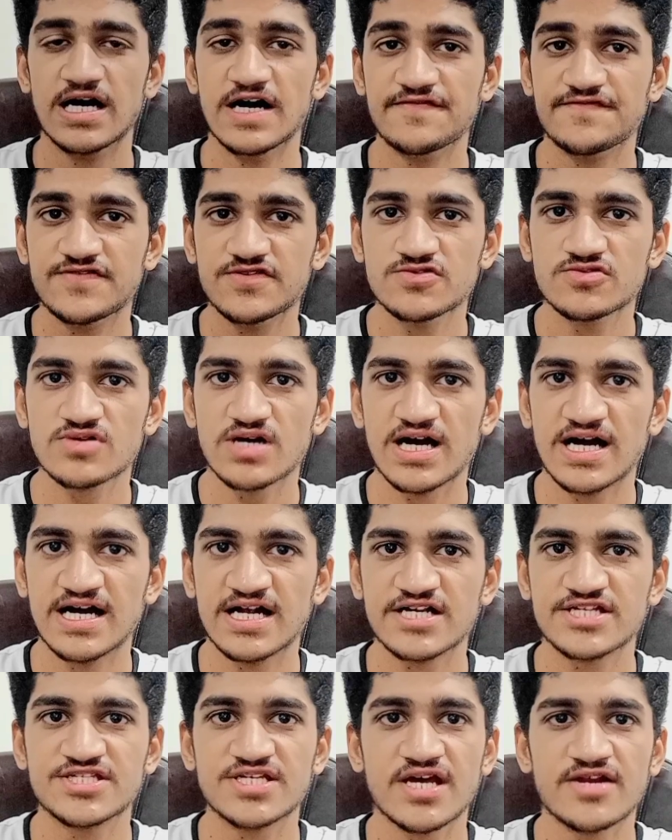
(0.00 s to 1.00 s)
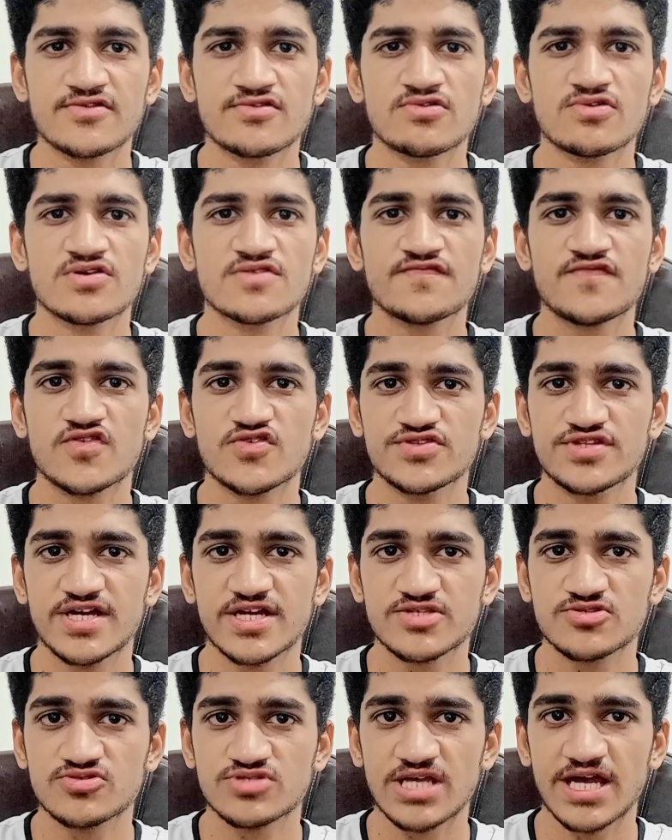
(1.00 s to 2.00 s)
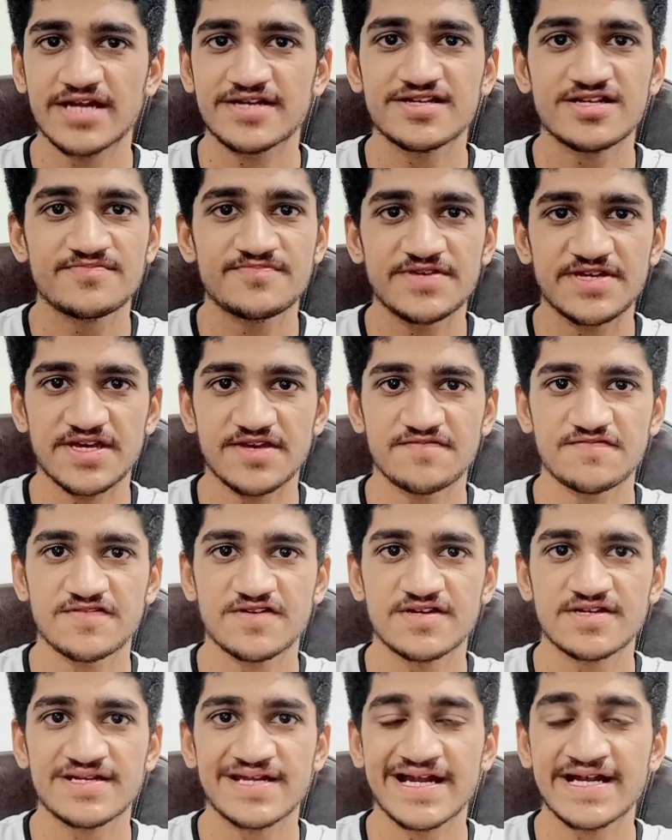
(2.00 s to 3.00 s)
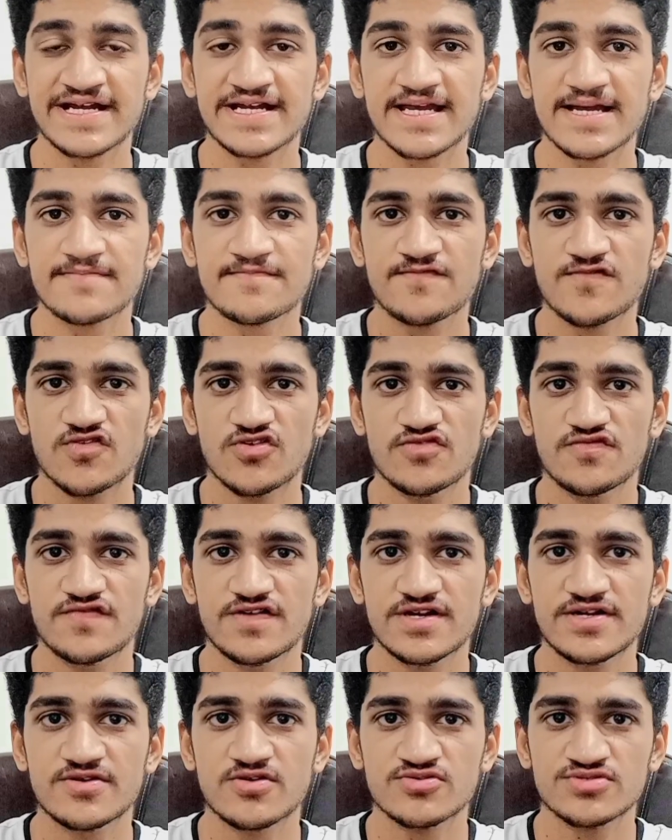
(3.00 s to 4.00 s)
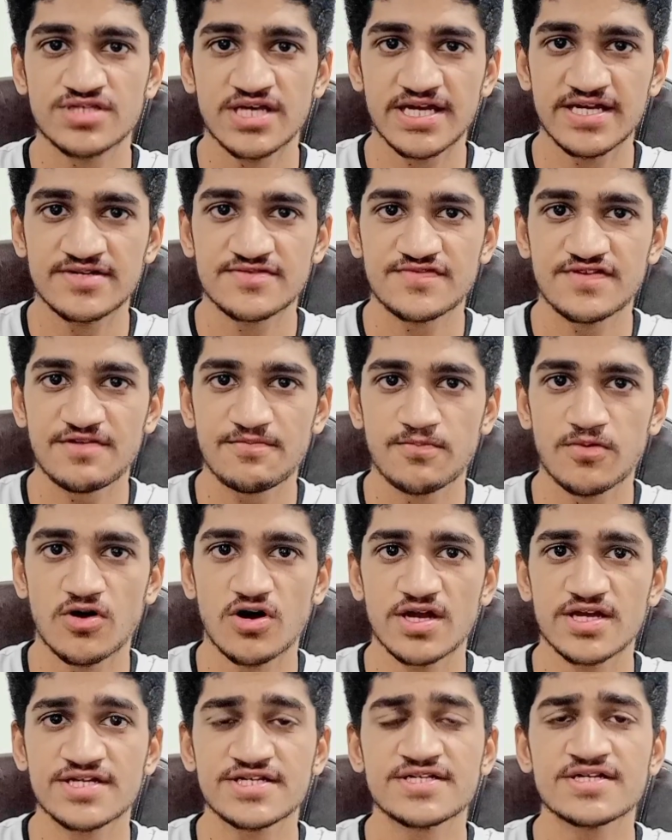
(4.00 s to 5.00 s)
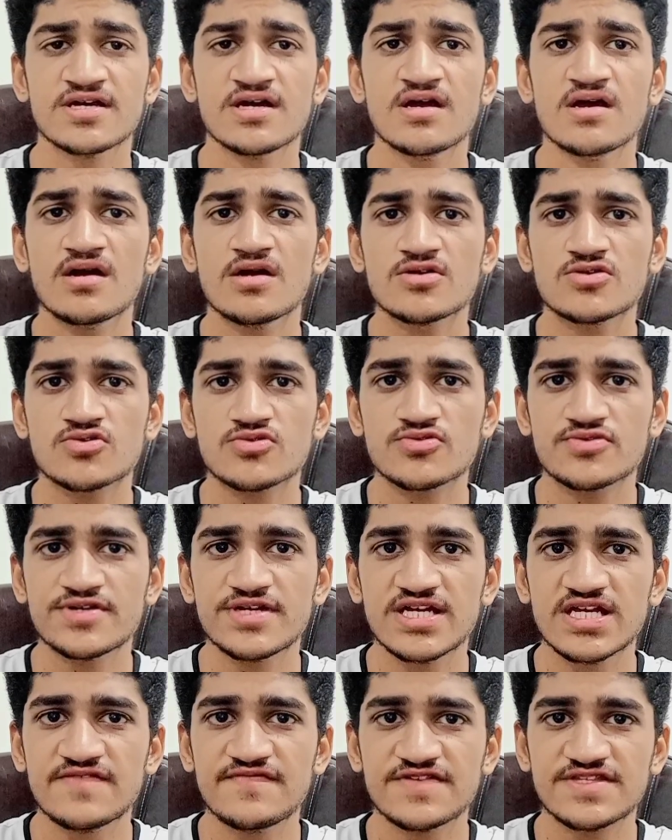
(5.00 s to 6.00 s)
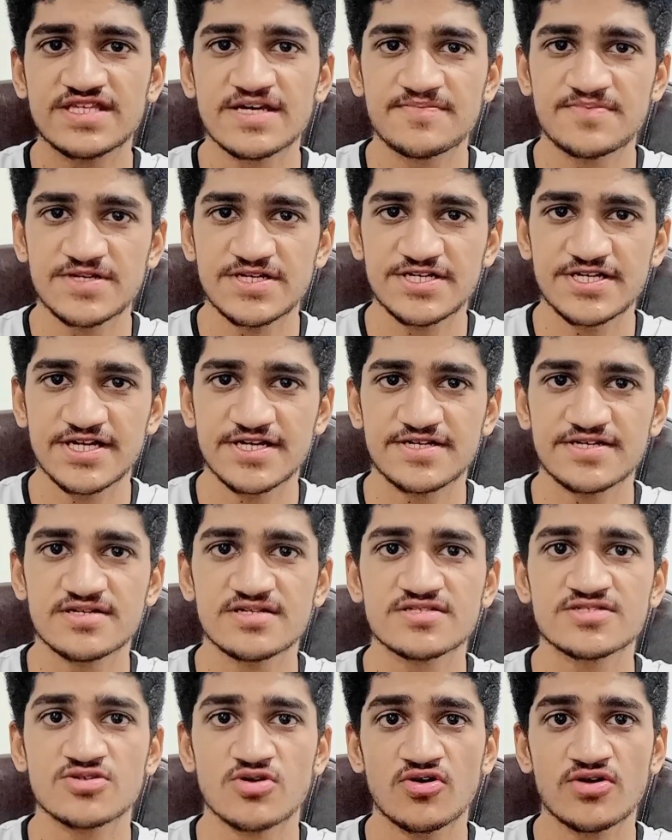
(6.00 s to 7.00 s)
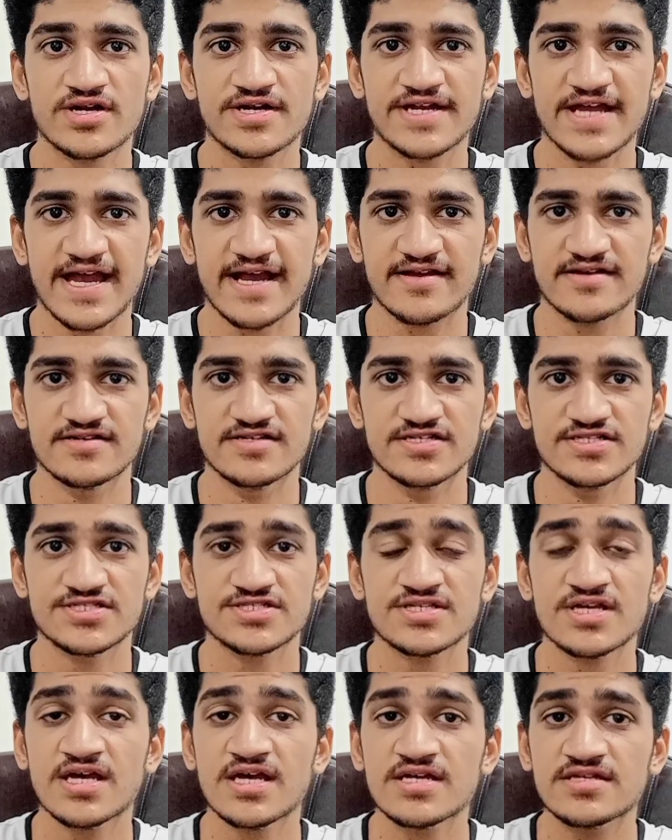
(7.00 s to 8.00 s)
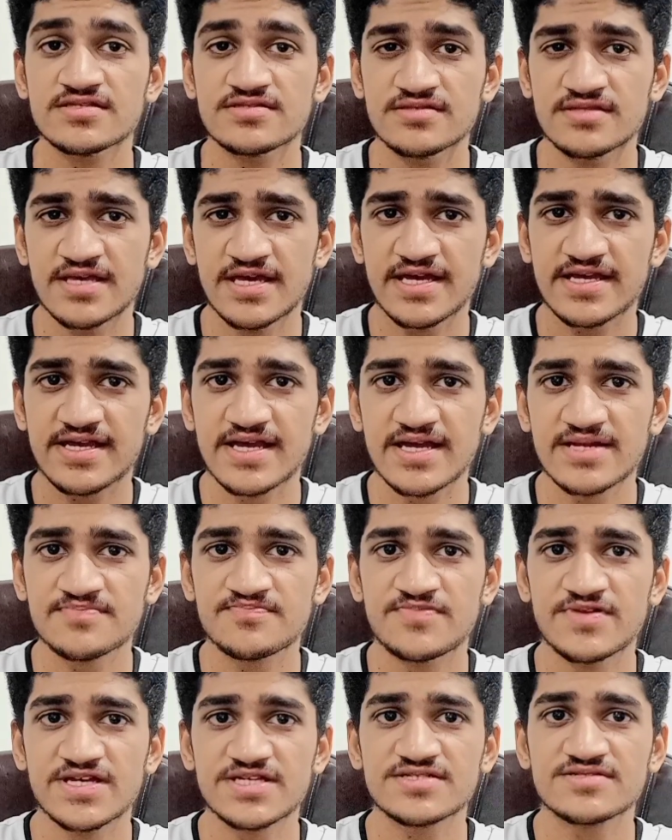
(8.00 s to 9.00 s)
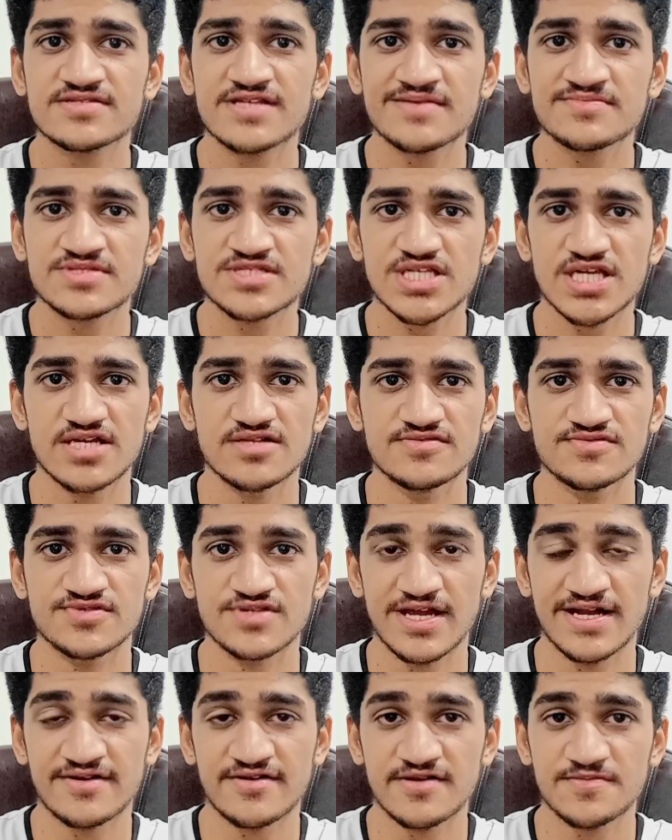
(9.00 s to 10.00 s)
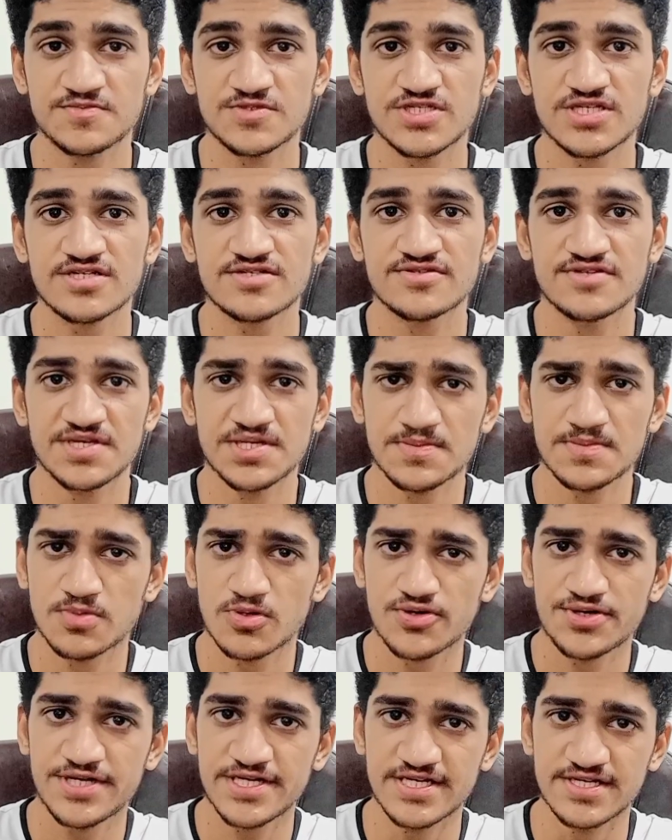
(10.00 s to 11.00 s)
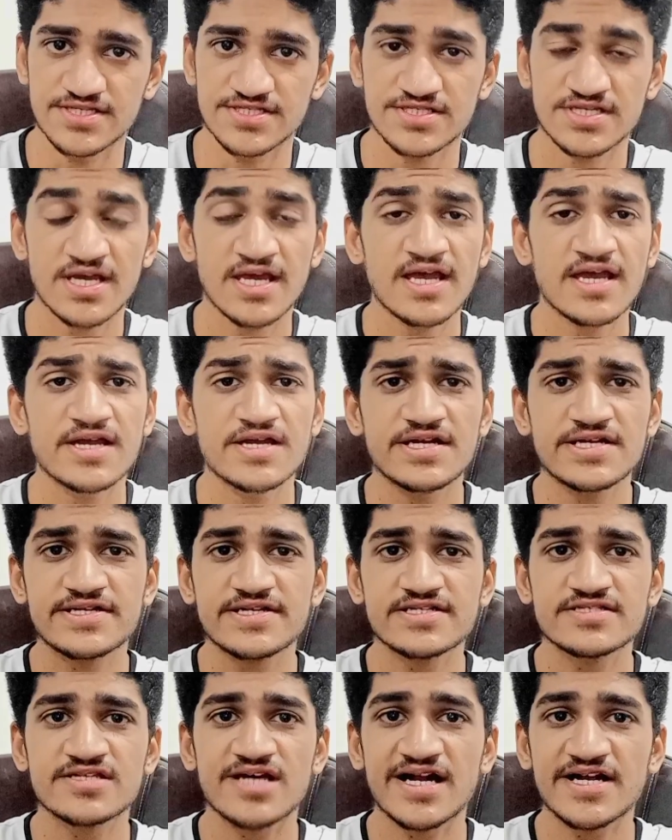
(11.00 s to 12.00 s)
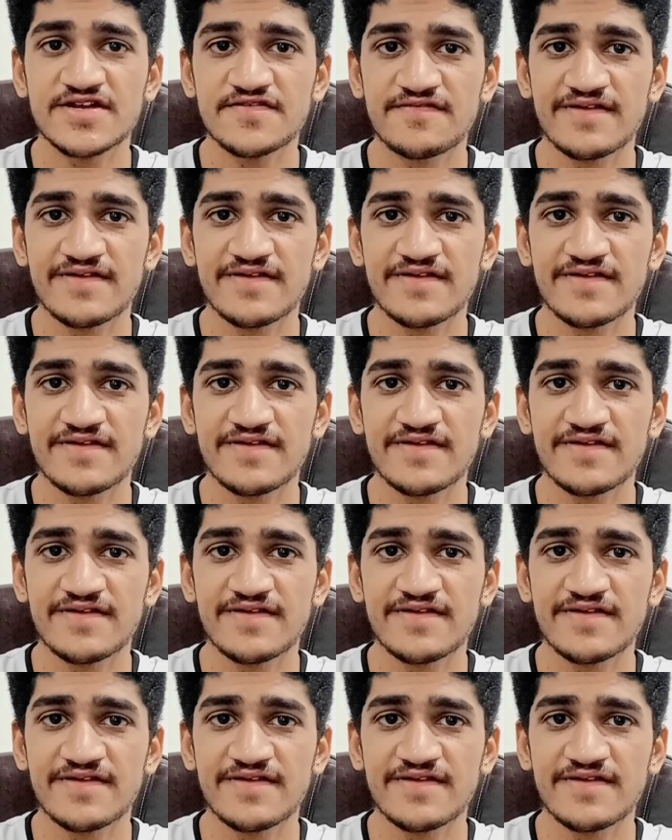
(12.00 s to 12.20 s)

A few ants are known for their suicidal behavior and come forward on the entry point to deal with the predators or attackers. They can burst themselves and rupture their bodies. It is a